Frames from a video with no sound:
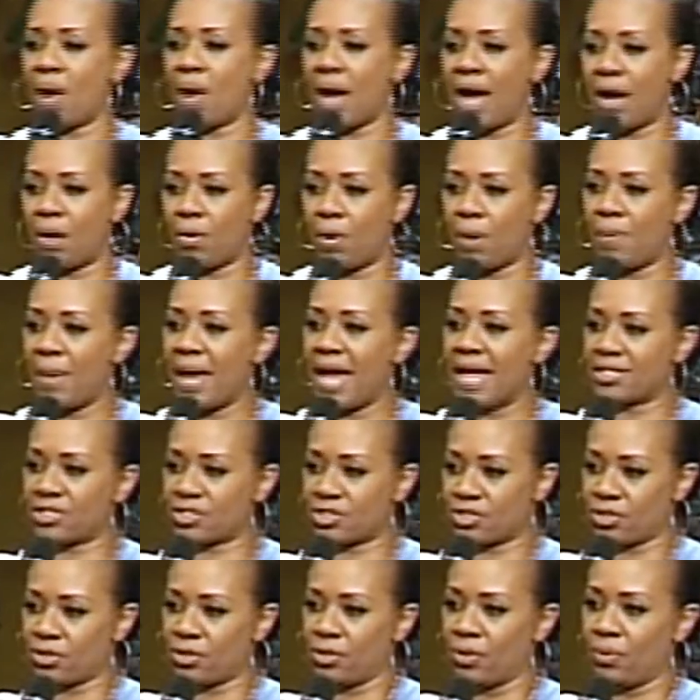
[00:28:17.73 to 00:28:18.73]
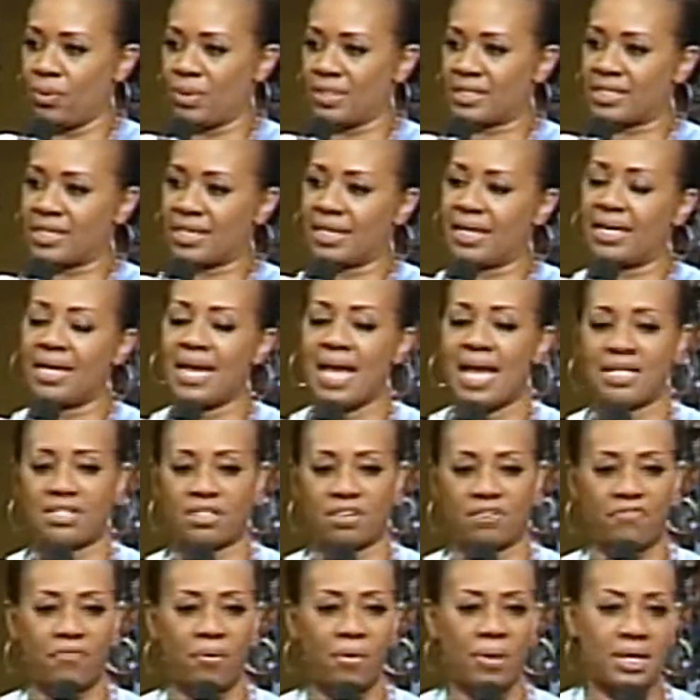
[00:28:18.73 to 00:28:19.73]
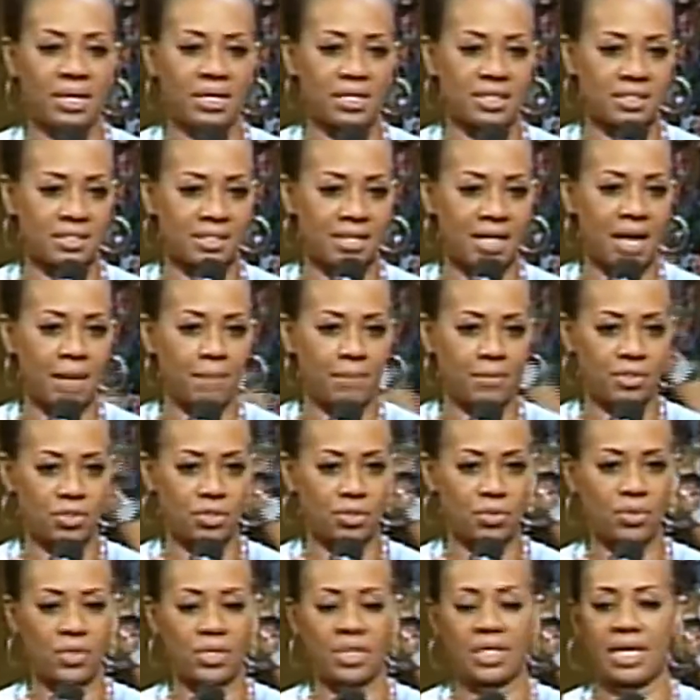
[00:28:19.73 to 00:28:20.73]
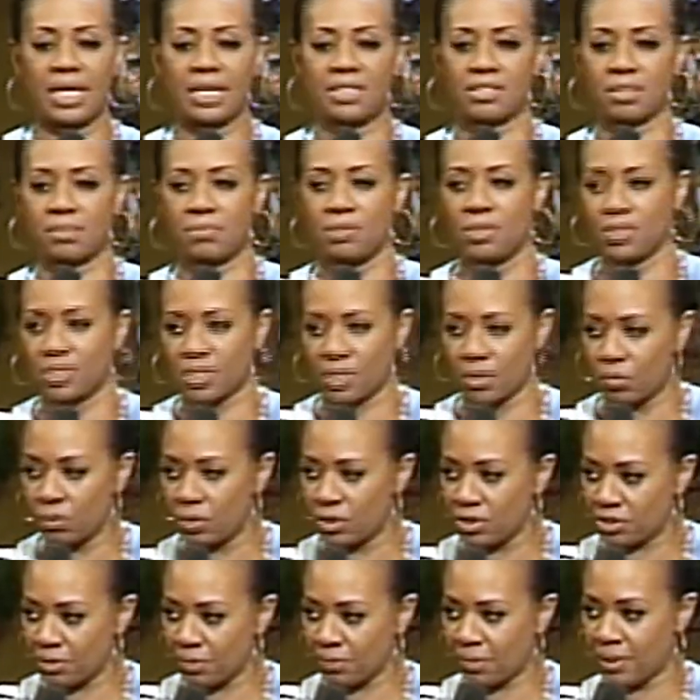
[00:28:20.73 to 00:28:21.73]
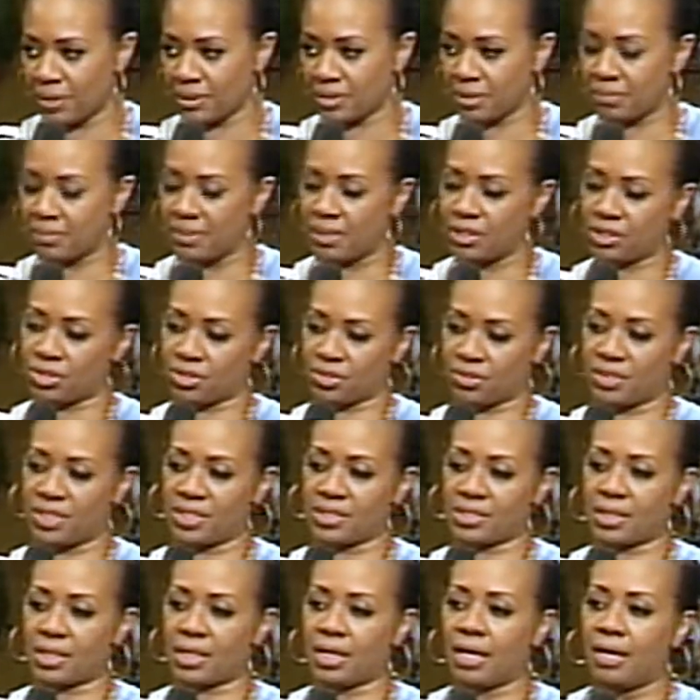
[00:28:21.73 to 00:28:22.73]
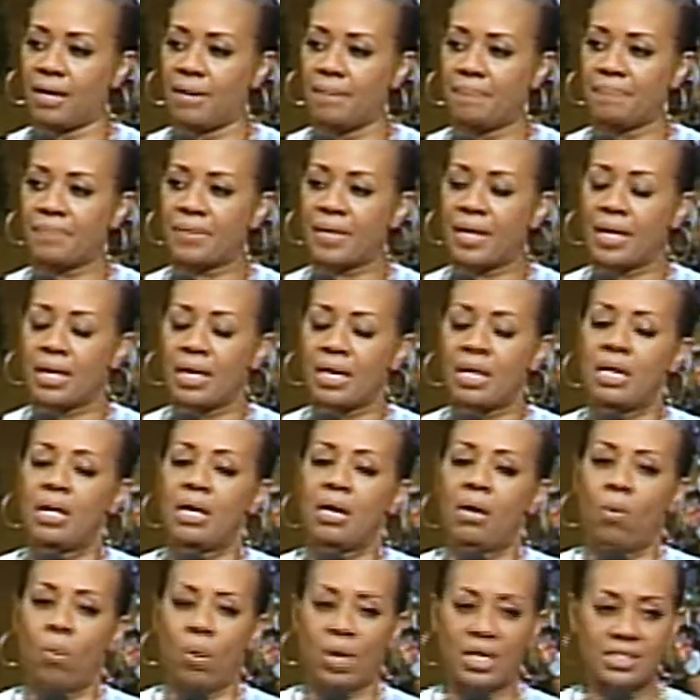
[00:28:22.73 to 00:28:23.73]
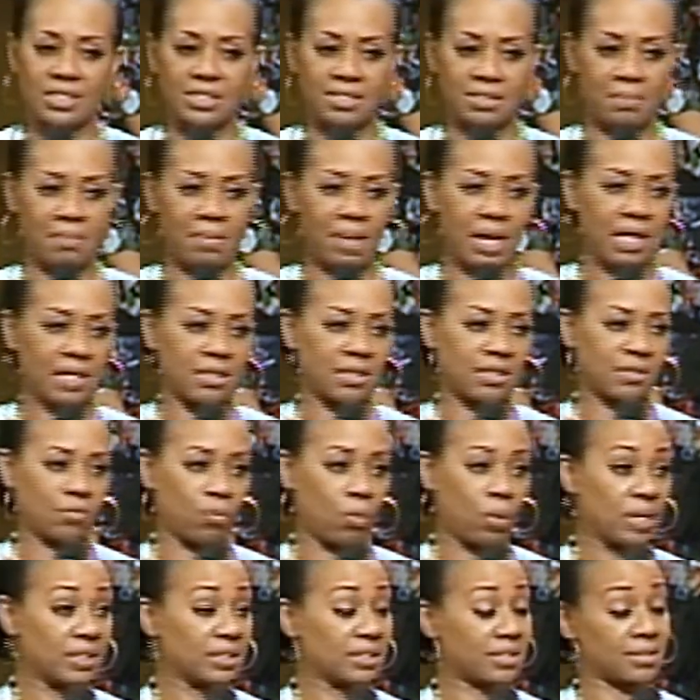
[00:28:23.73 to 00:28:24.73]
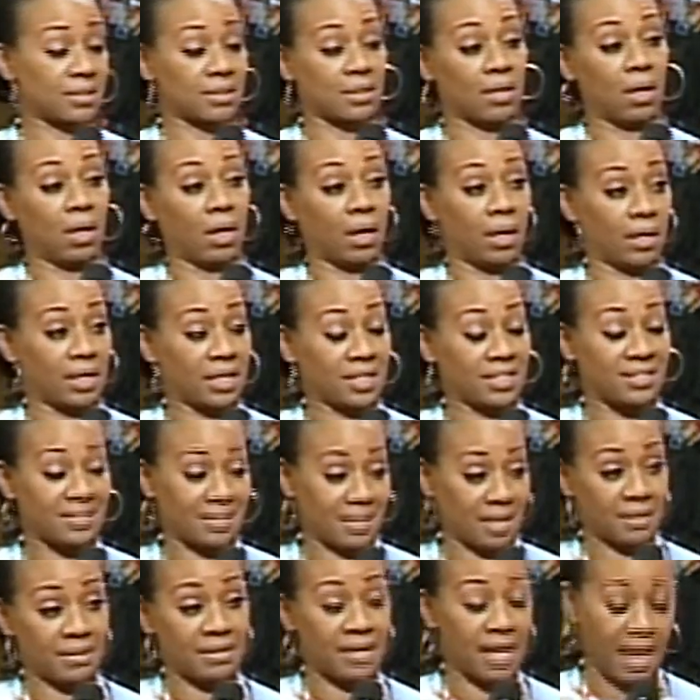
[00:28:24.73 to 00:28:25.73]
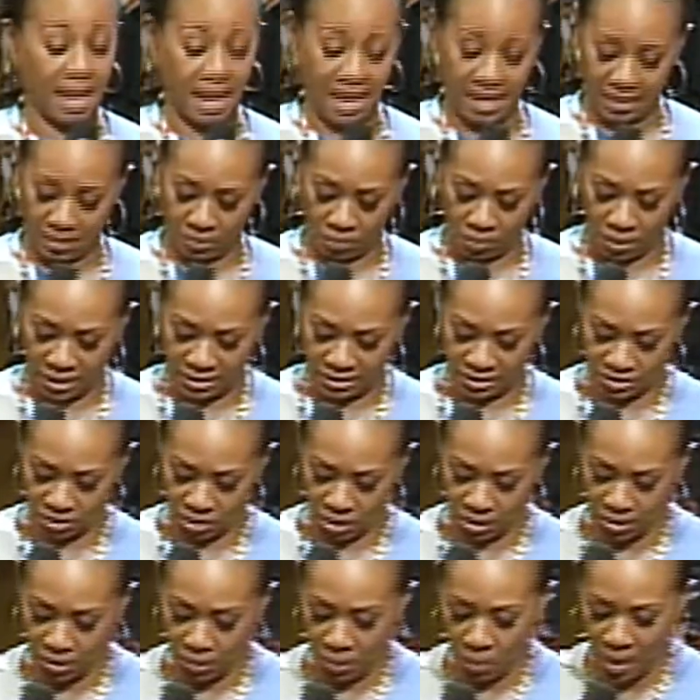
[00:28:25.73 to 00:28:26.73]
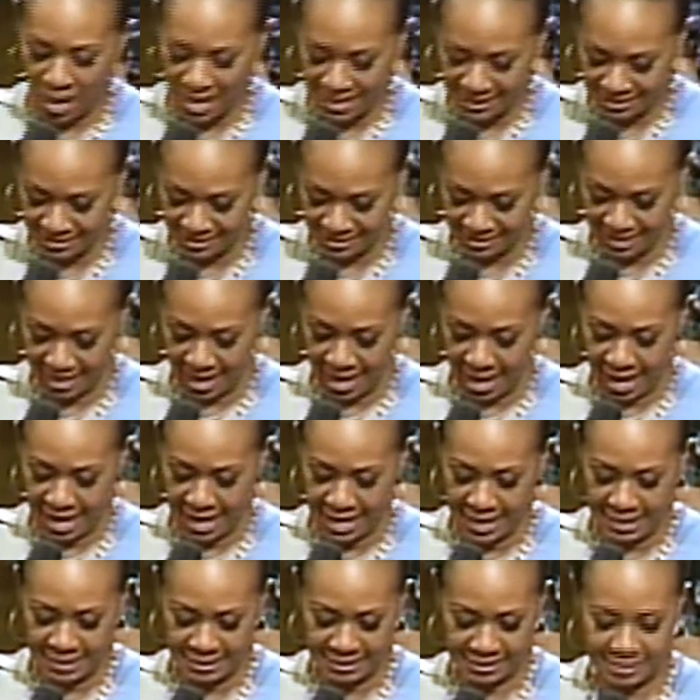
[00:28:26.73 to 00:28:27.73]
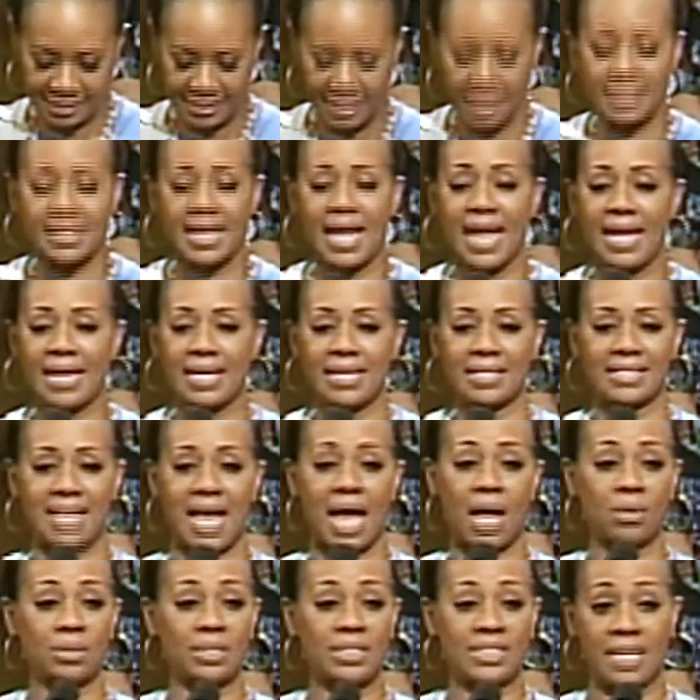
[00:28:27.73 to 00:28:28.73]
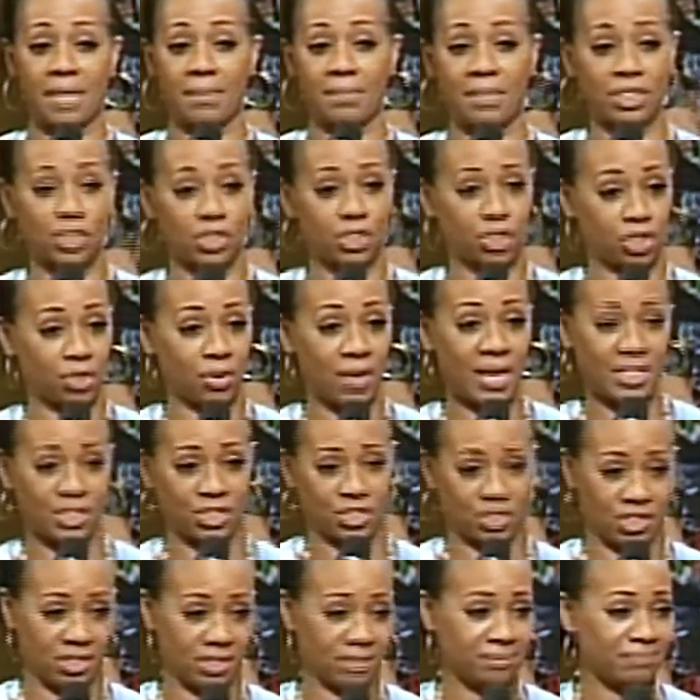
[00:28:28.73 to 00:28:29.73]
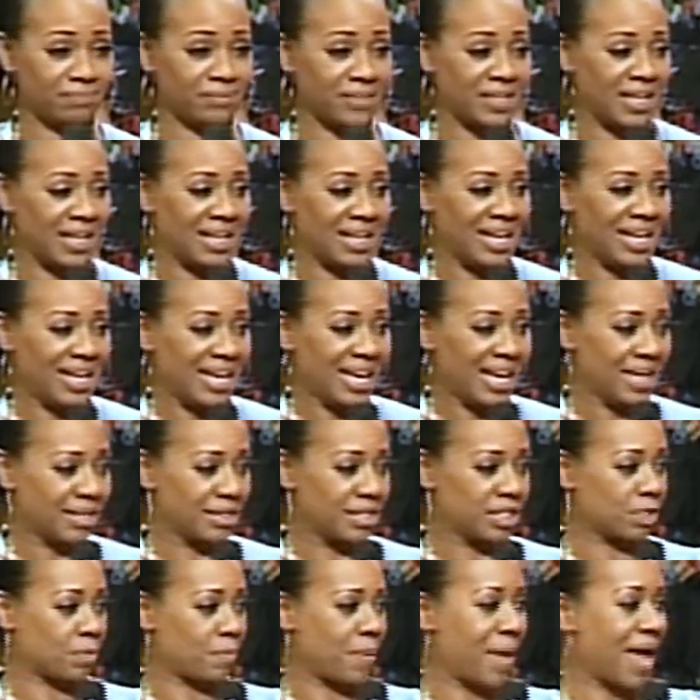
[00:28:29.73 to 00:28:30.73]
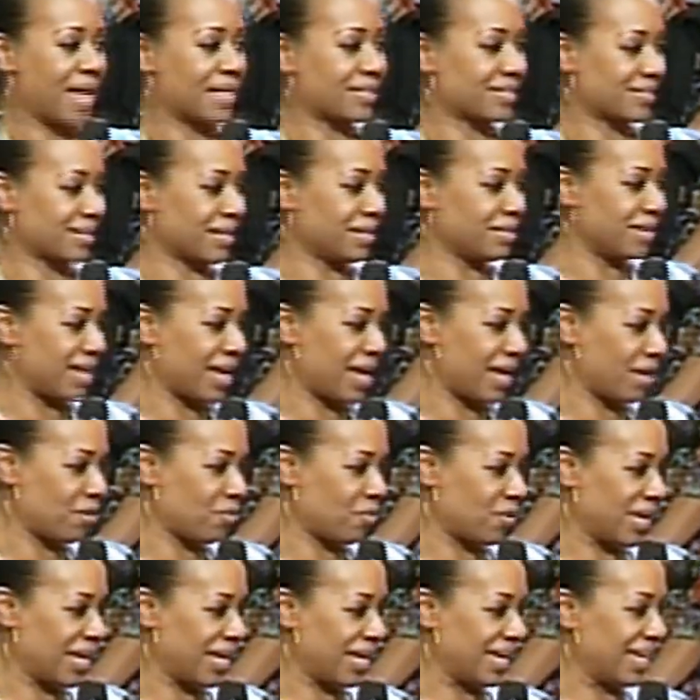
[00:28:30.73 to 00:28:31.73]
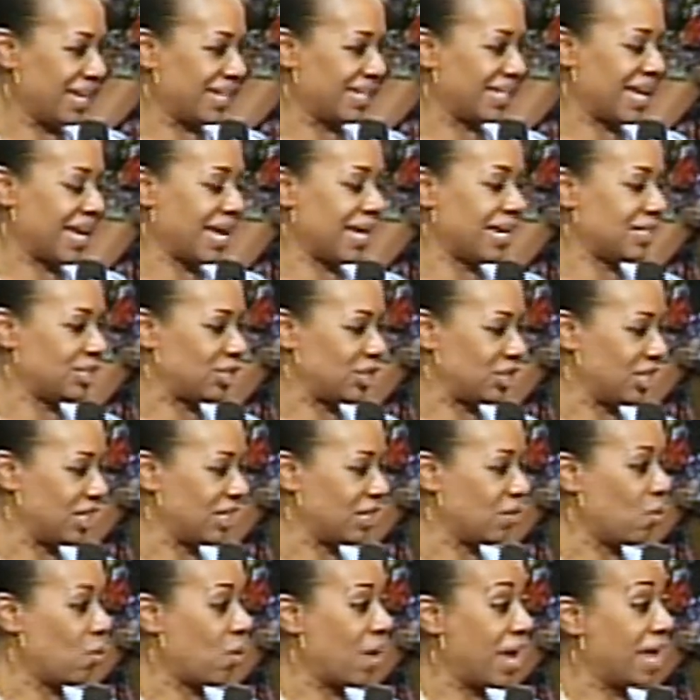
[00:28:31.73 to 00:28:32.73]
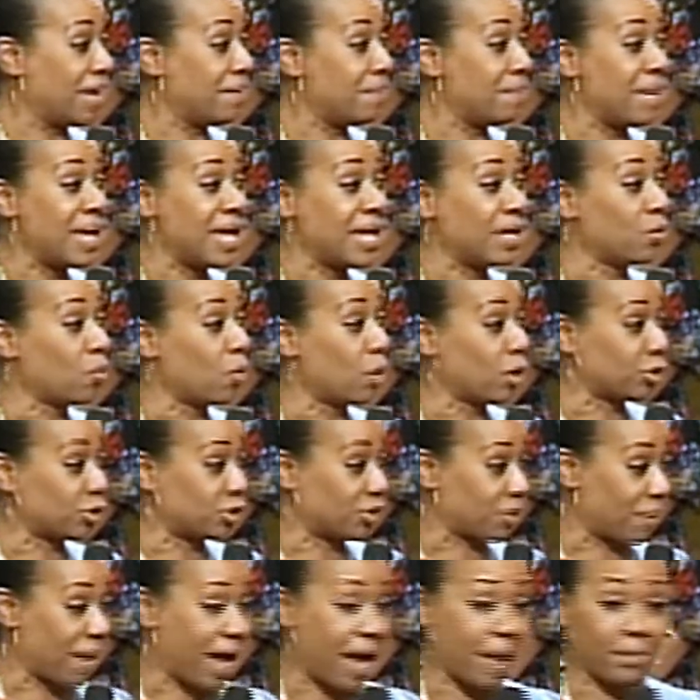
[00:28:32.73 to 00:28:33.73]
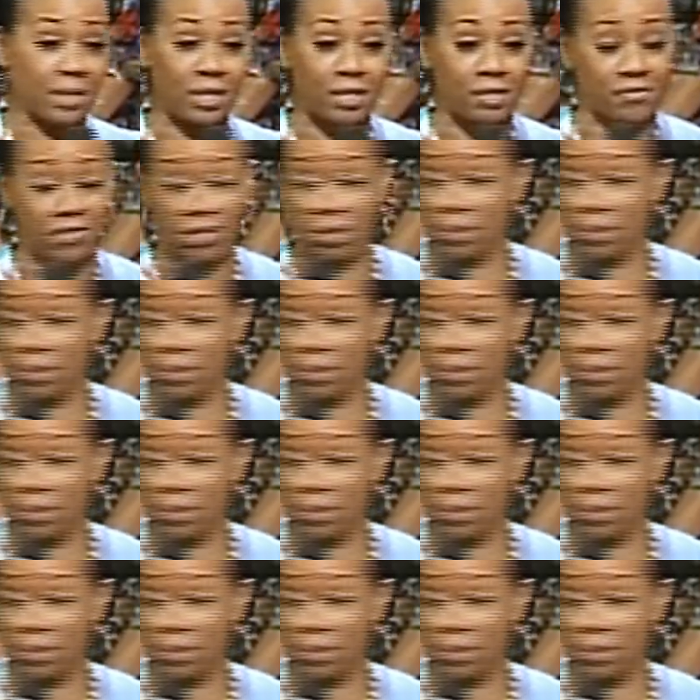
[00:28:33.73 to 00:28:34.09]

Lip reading: our pastor once again has afforded us the opportunity as the Music and Worship Arts Ministries to come once a month, once on a Sunday and once on a Wednesday. And Sunday is our demonstration. And this past Sunday, we engaged in When Men Worship. How many of you